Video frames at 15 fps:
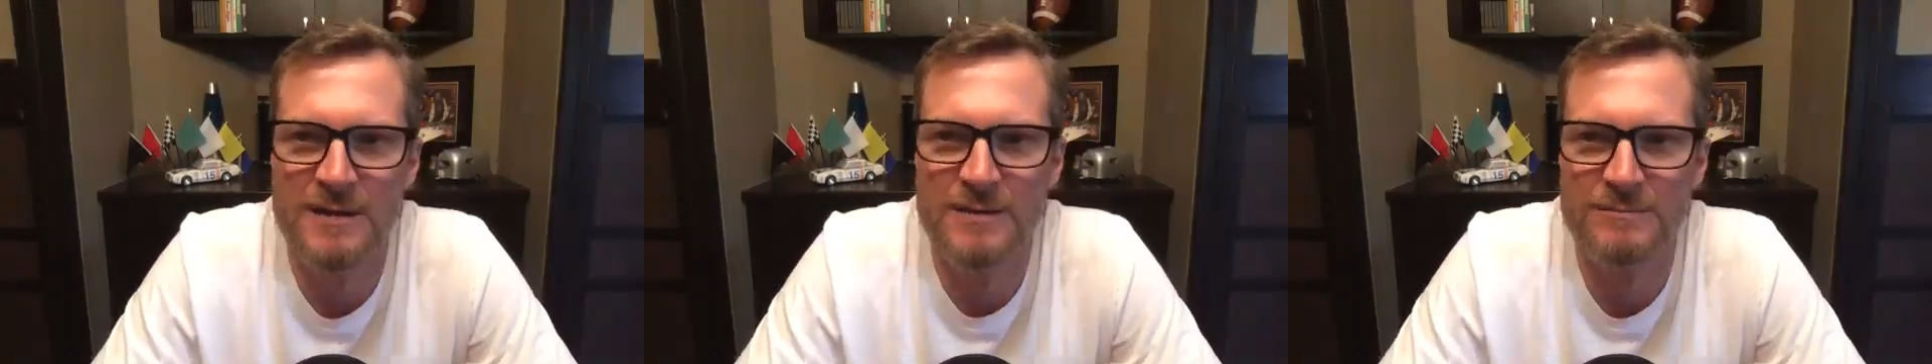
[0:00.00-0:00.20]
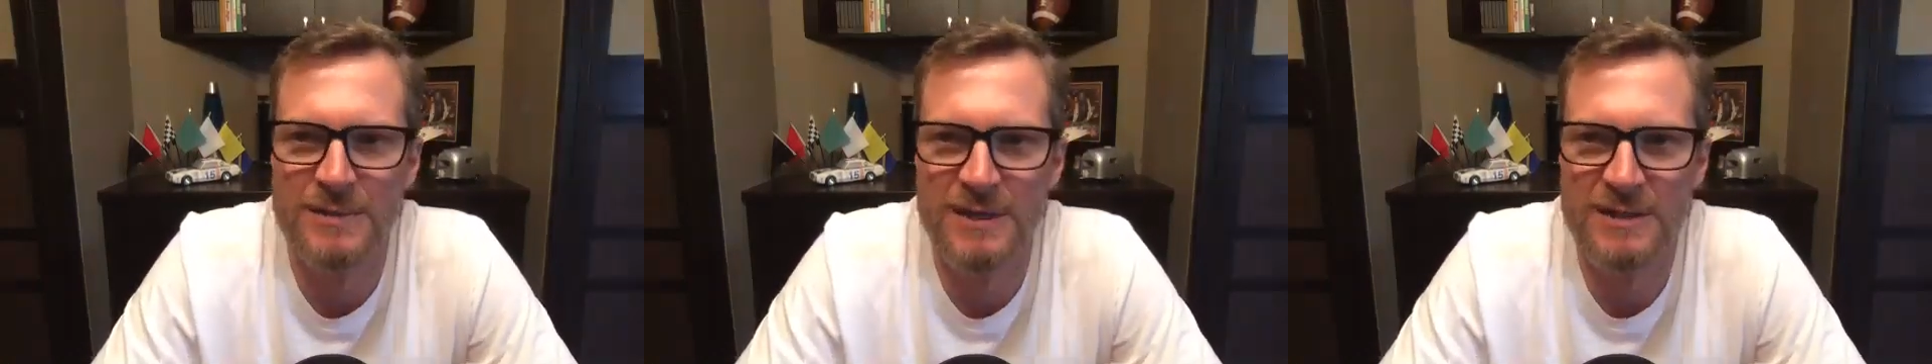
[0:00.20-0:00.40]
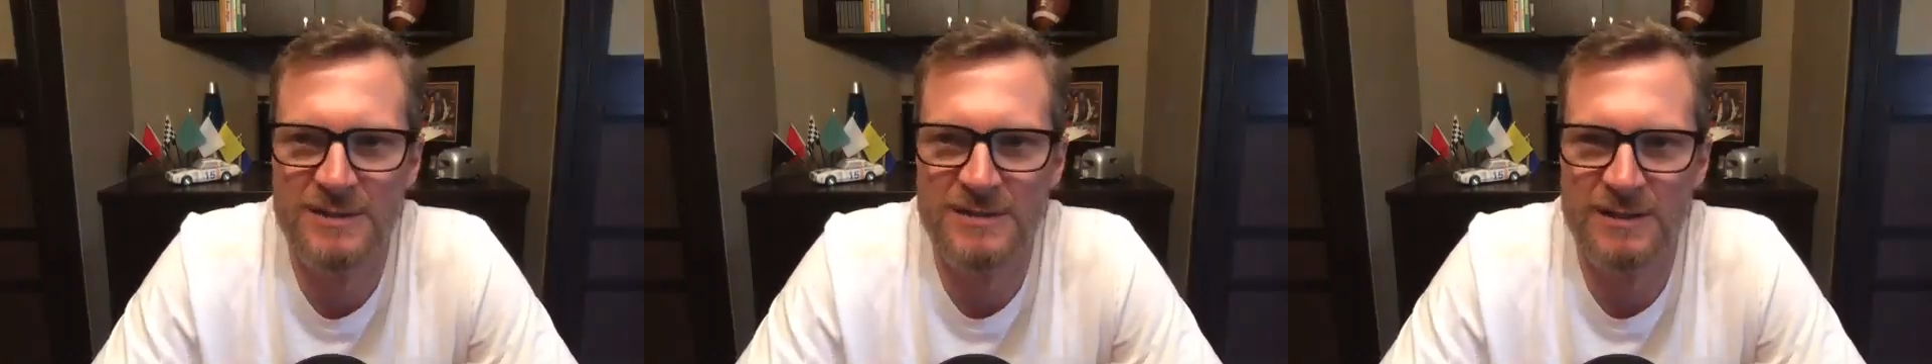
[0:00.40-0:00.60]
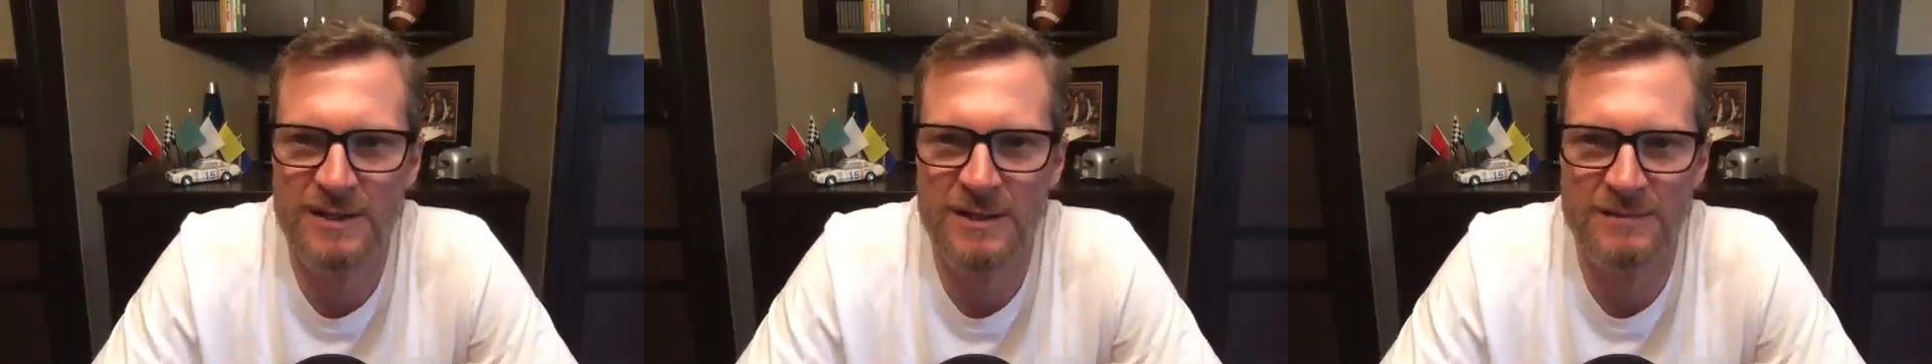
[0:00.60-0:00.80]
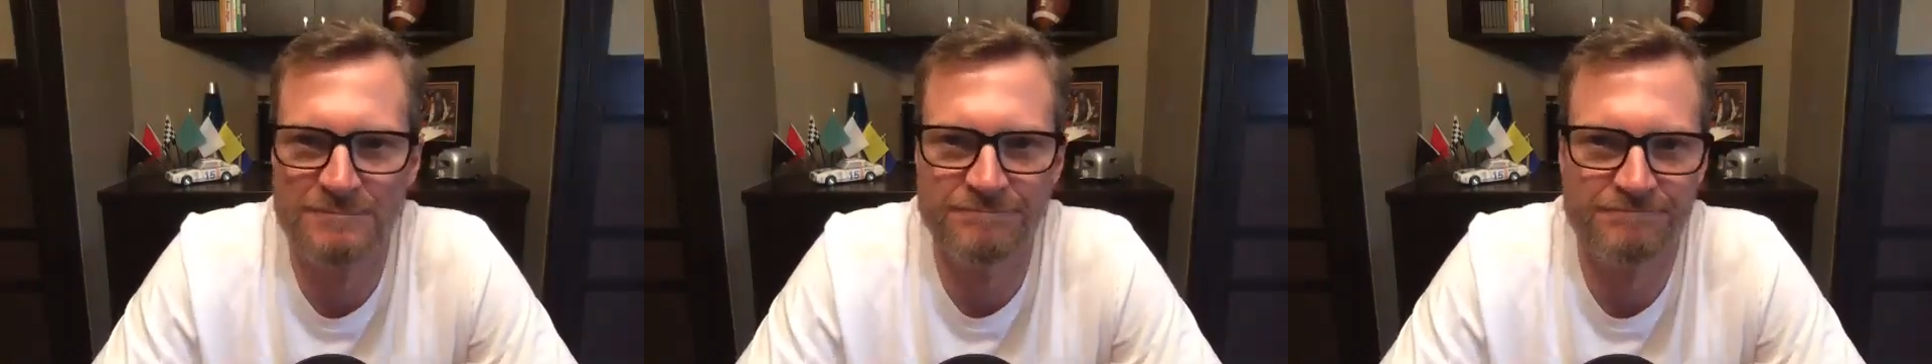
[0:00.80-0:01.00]
but
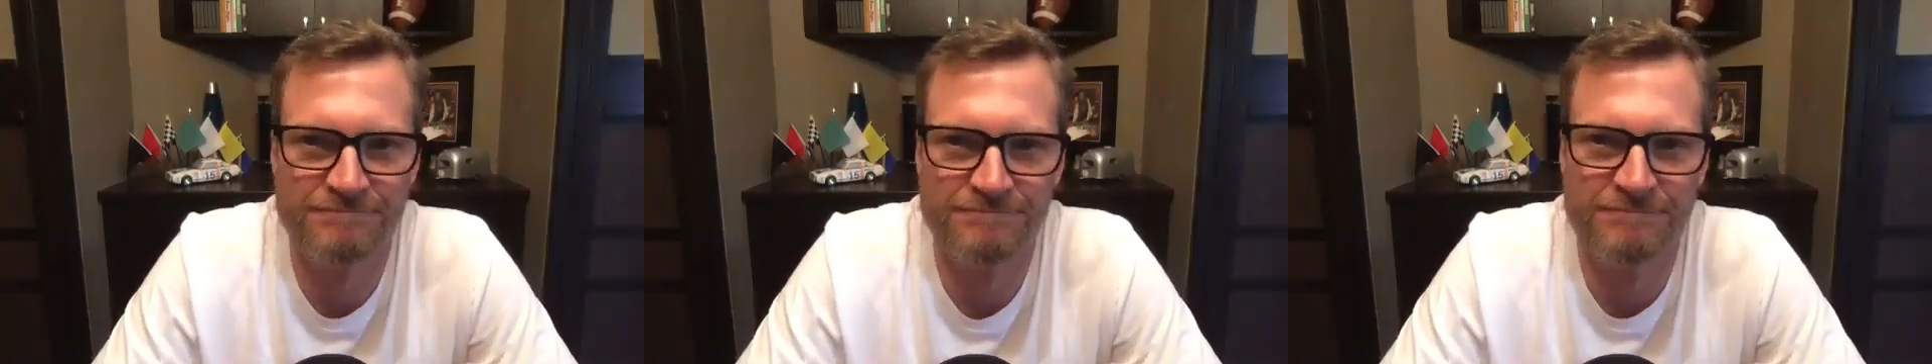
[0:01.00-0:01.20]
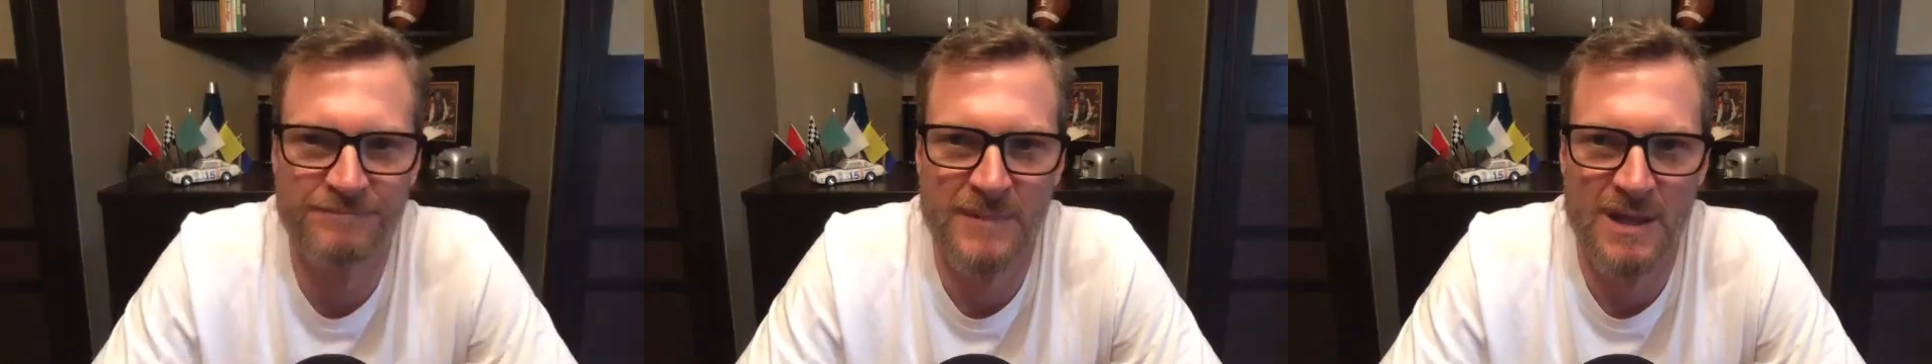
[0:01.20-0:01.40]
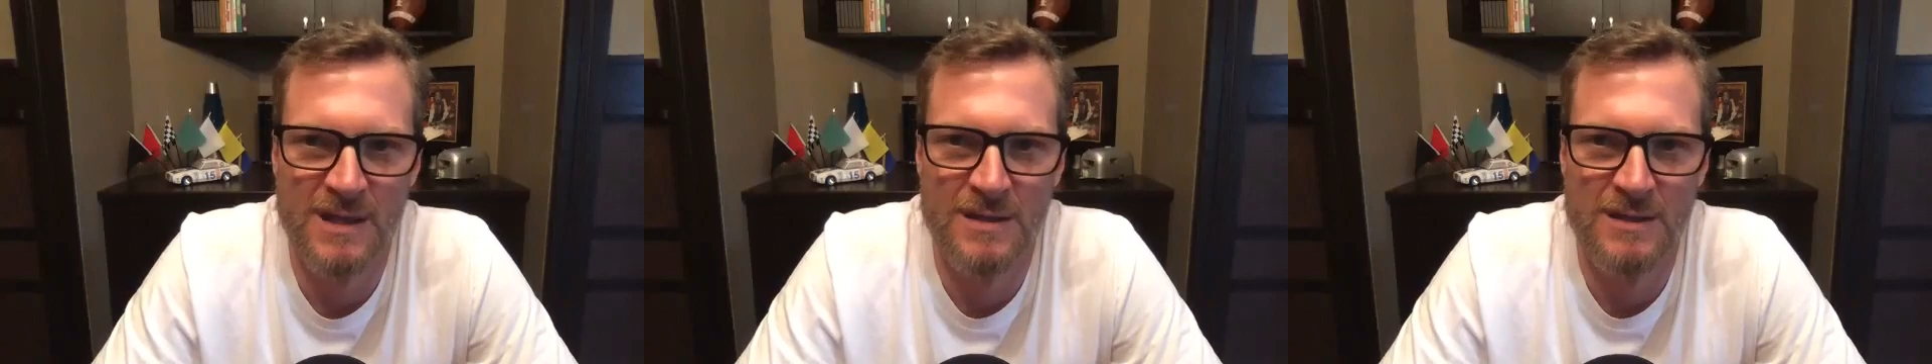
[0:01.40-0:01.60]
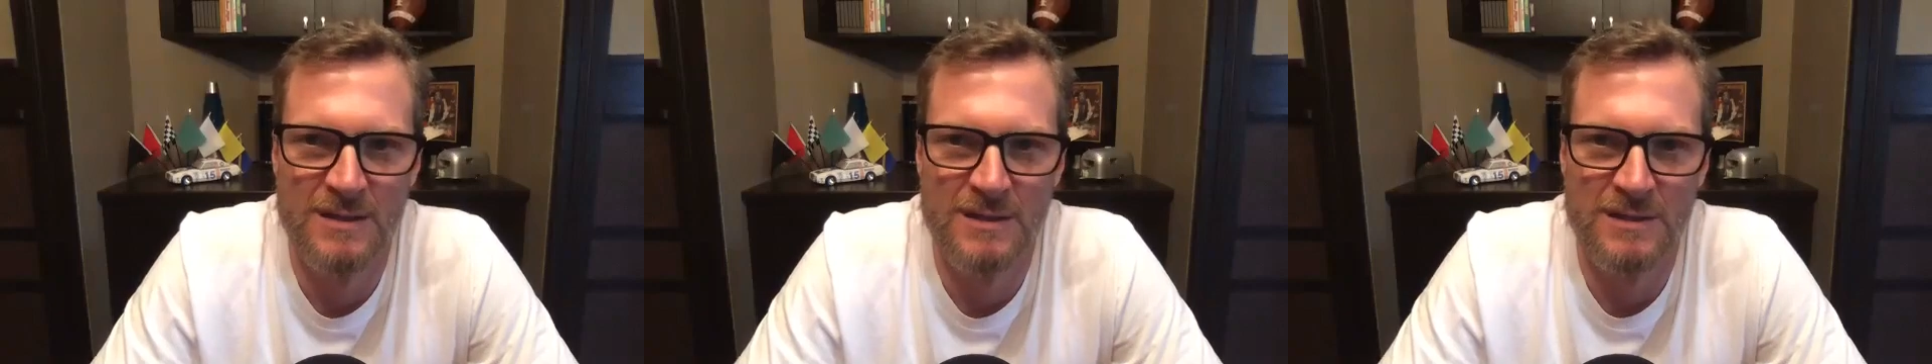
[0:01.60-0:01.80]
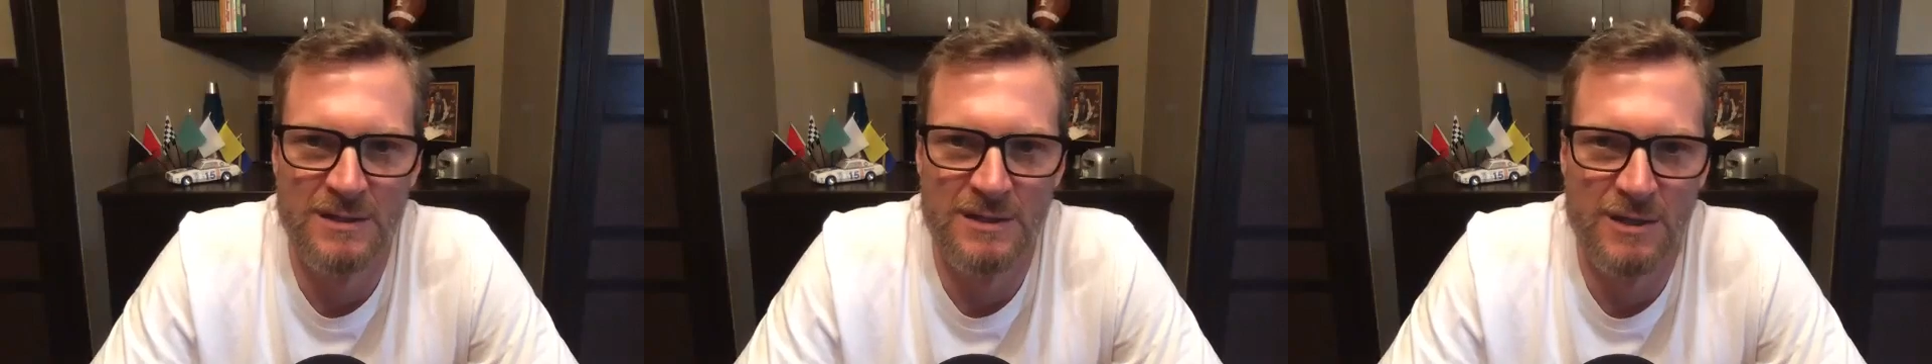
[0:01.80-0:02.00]

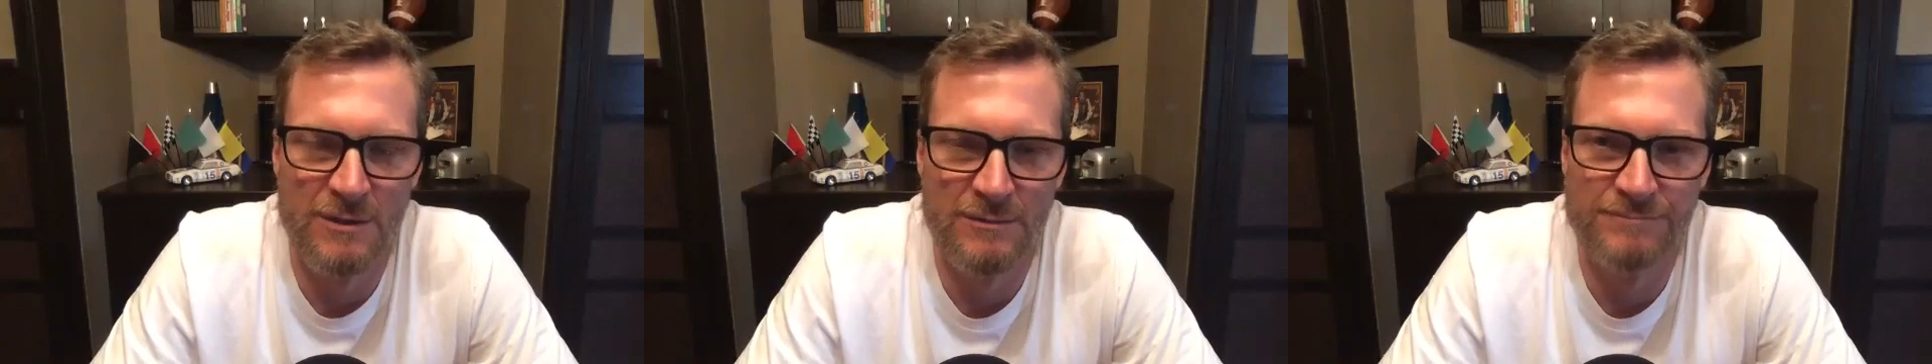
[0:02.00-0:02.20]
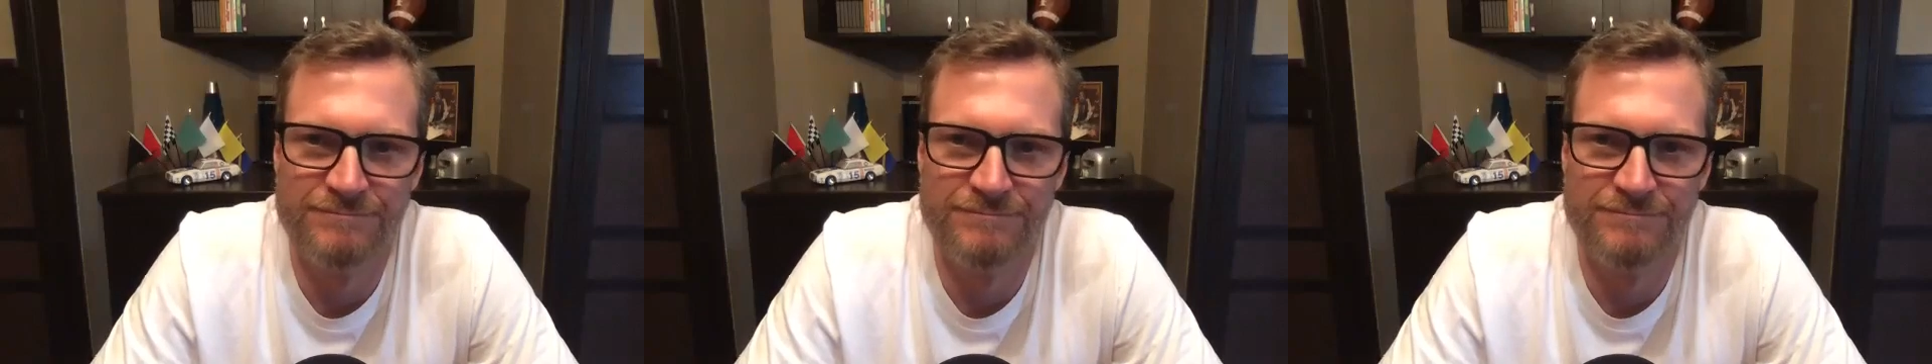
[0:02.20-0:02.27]
you know,